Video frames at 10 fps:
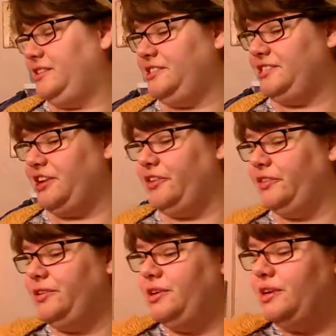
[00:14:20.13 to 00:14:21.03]
So
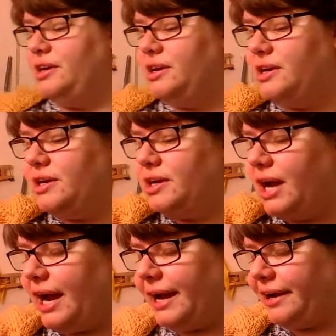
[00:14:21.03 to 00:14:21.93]

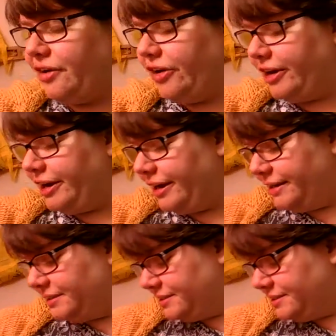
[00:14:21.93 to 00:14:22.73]
I got